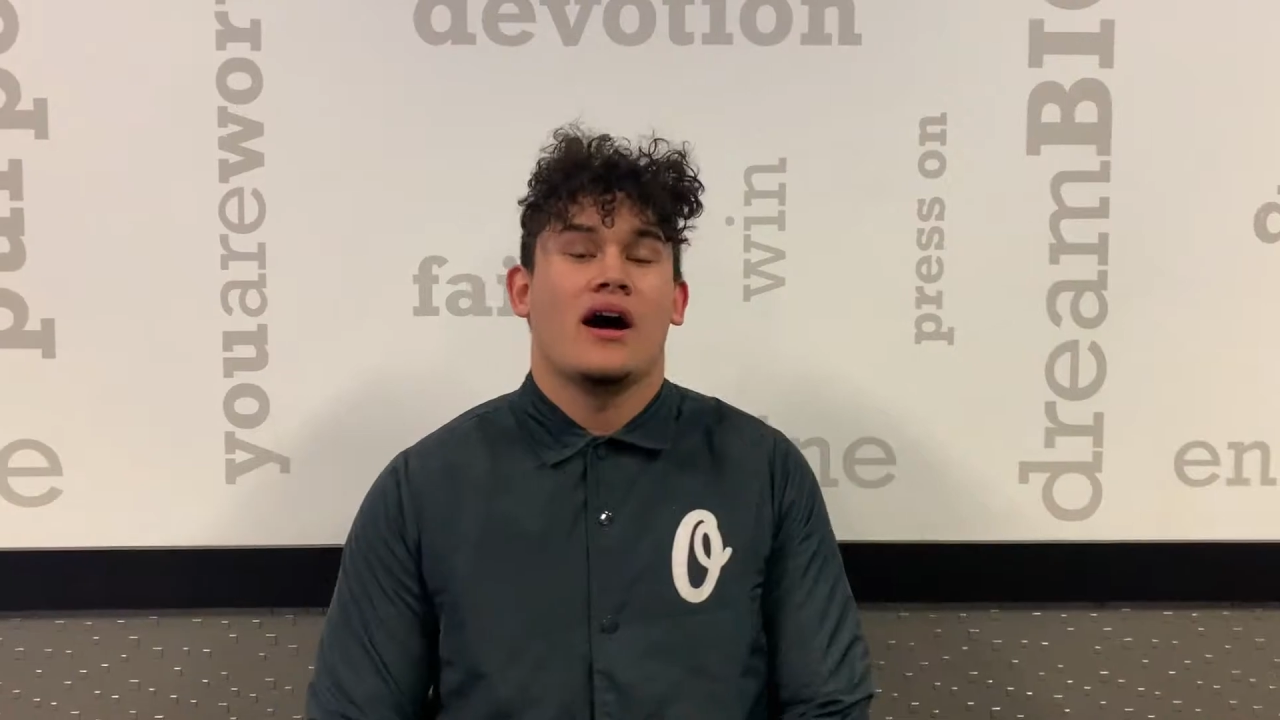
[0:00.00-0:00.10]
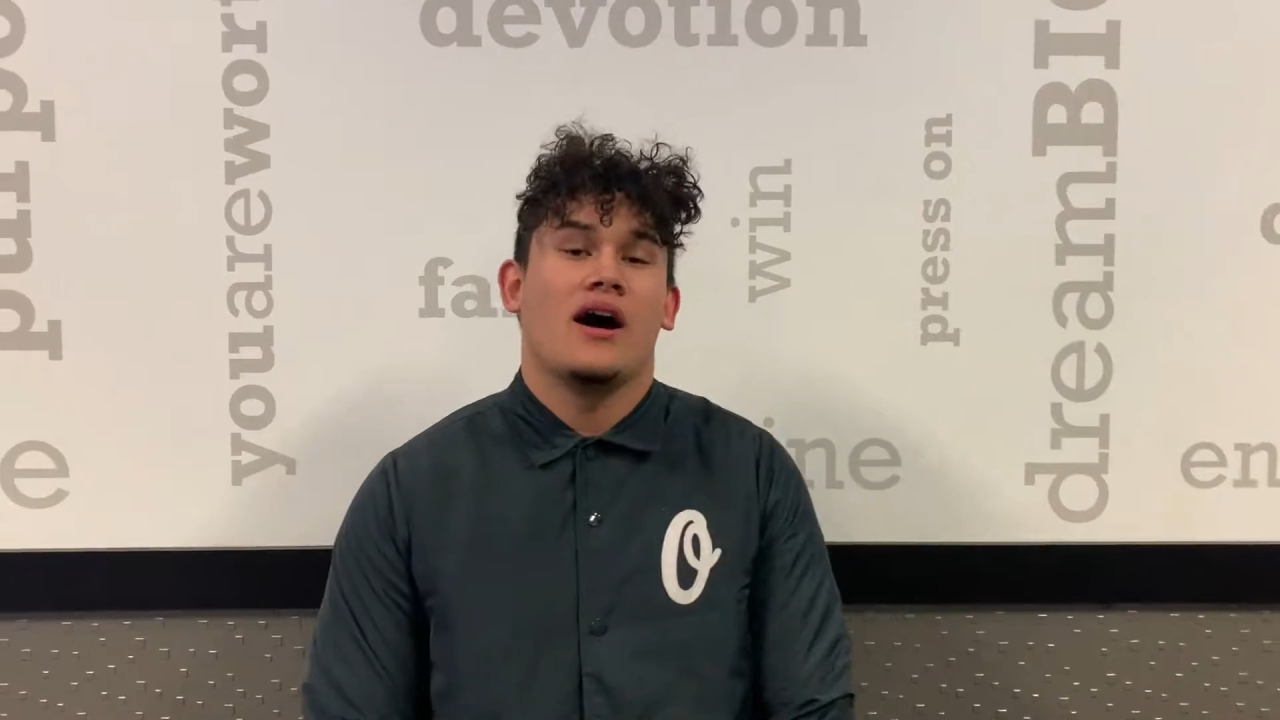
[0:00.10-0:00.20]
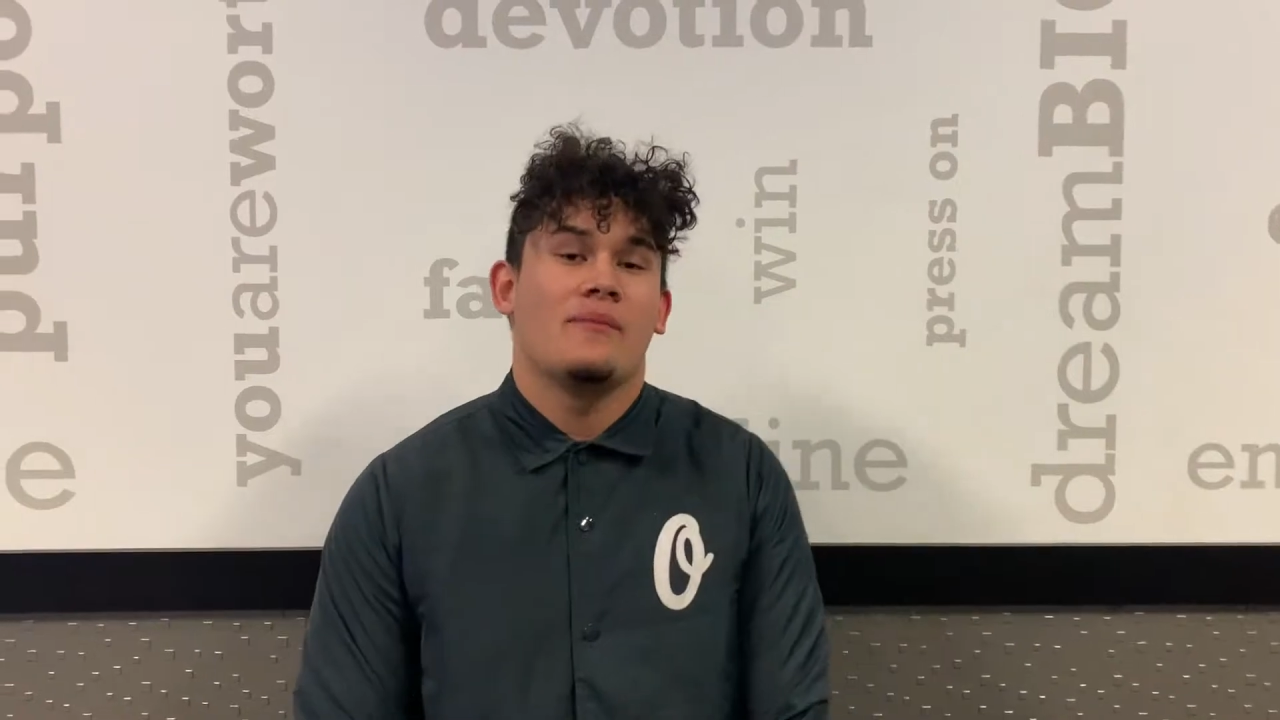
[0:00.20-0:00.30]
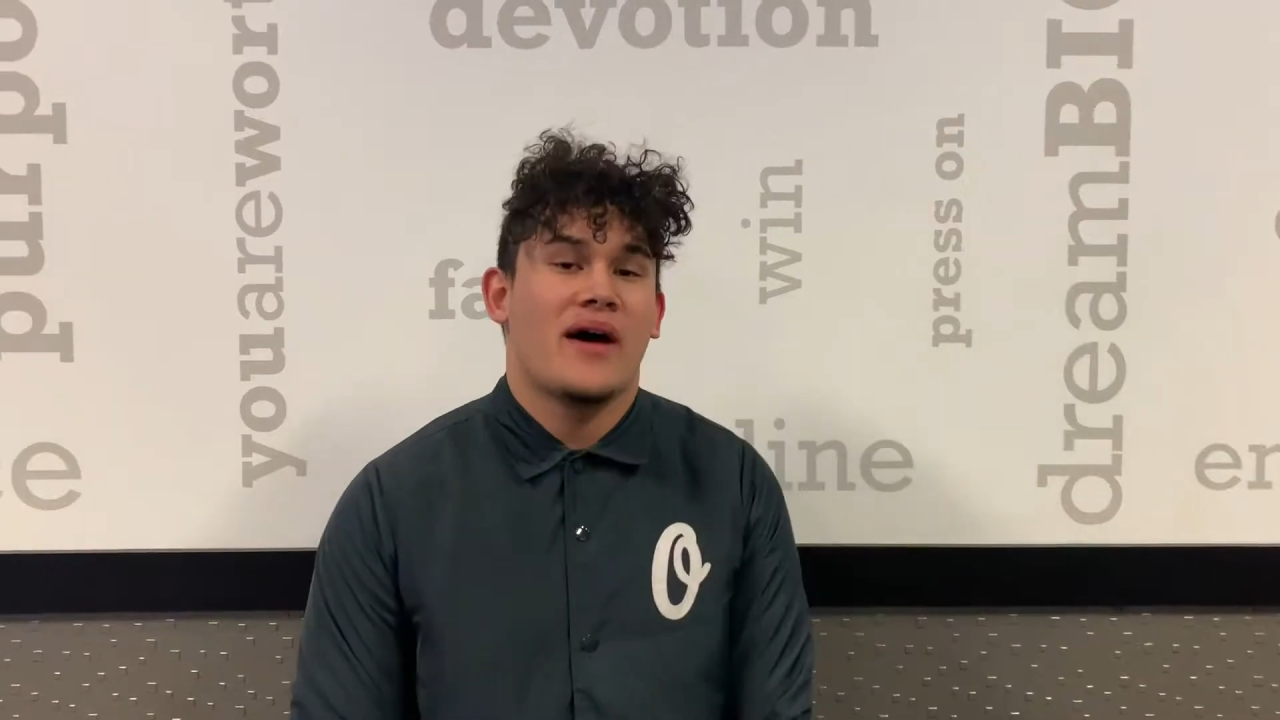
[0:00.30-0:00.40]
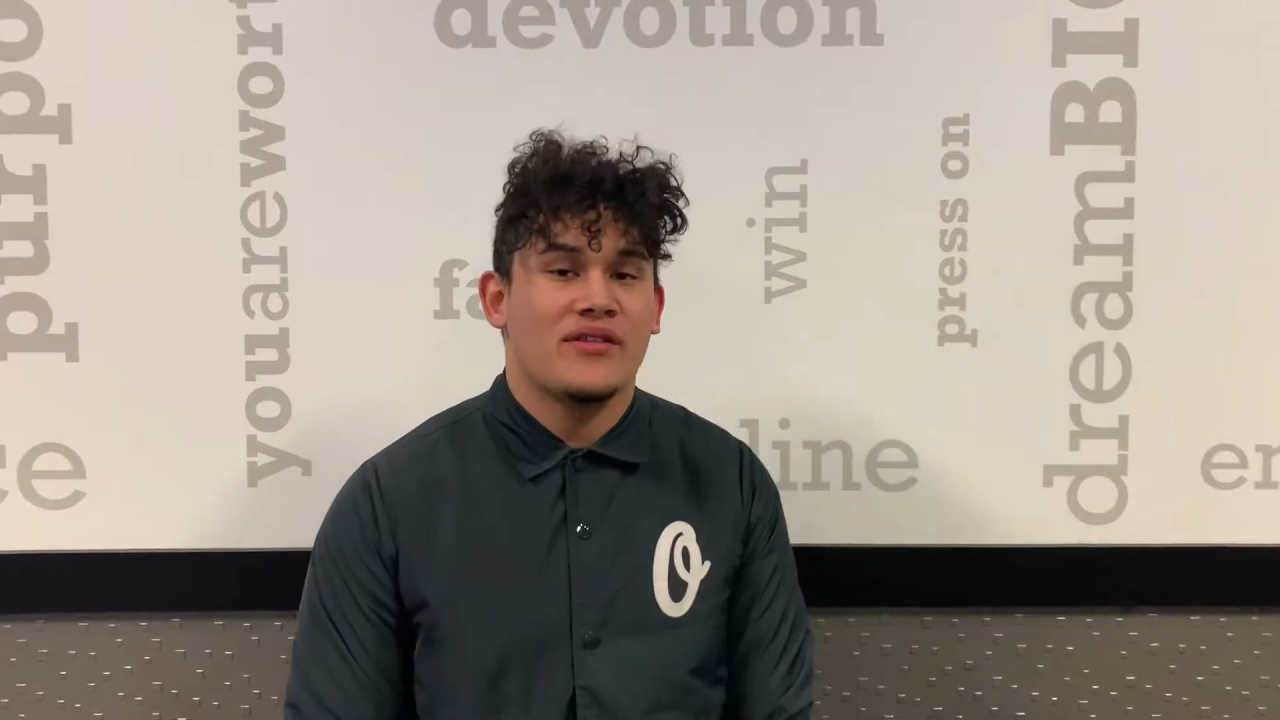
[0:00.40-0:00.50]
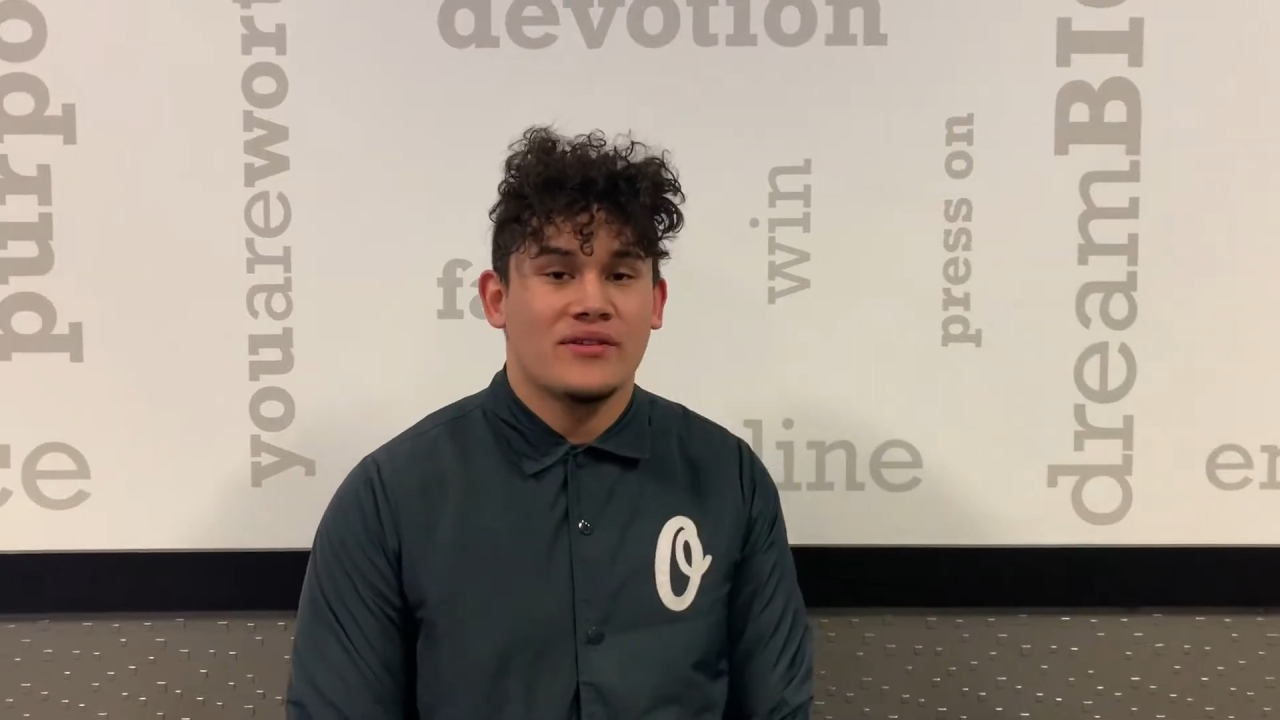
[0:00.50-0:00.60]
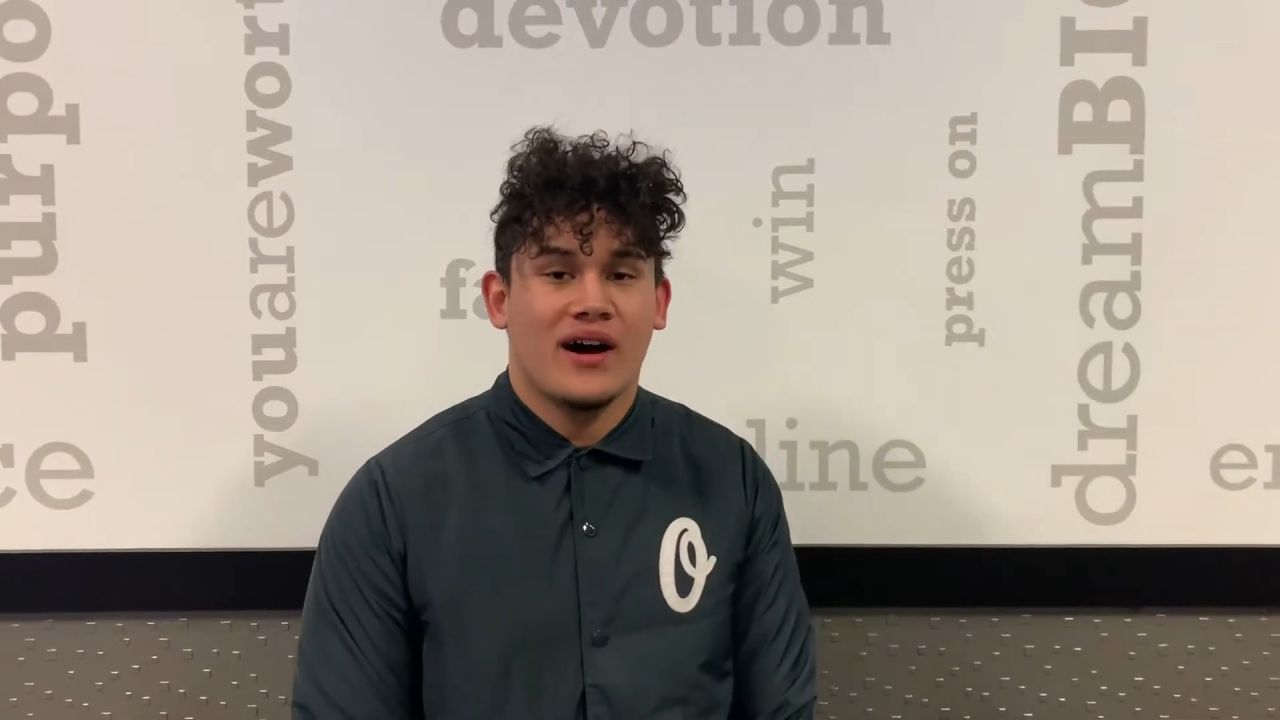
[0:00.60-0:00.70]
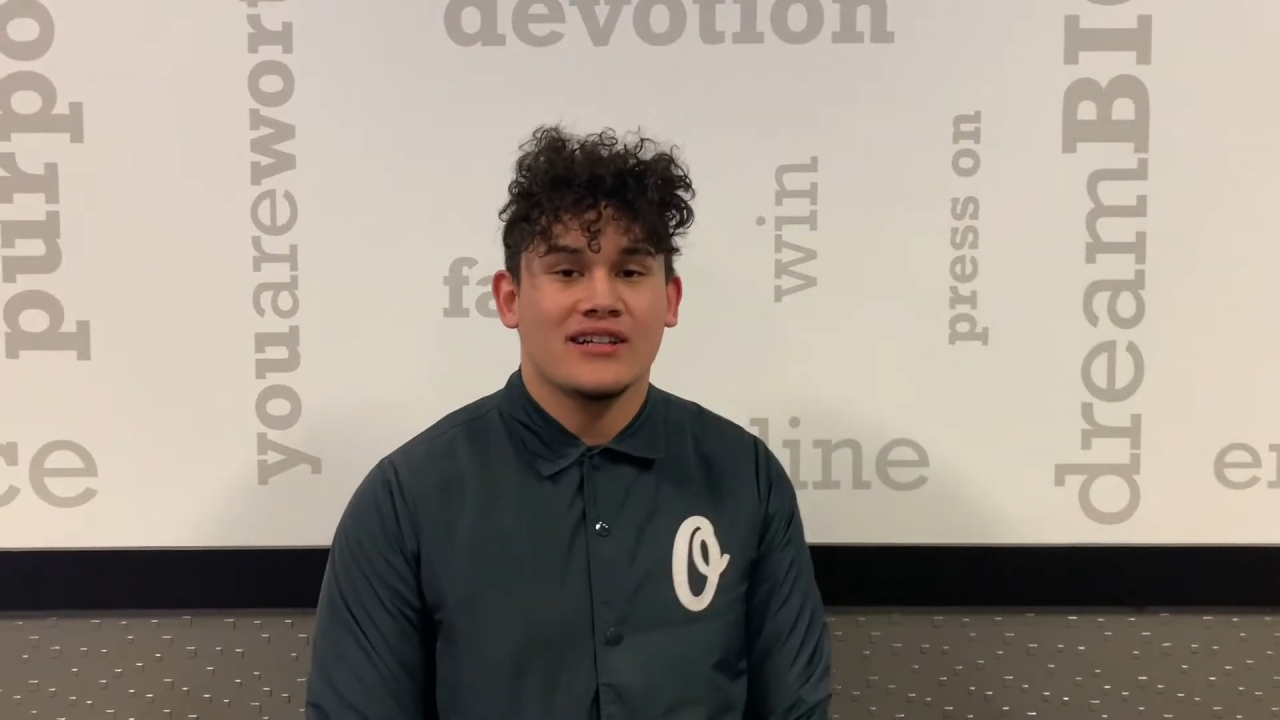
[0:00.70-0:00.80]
Uh, Matthew